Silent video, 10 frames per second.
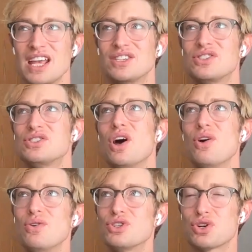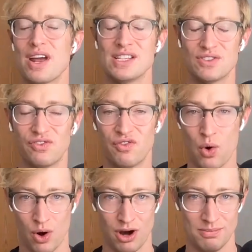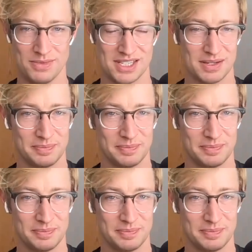Did you so see, um, transformed.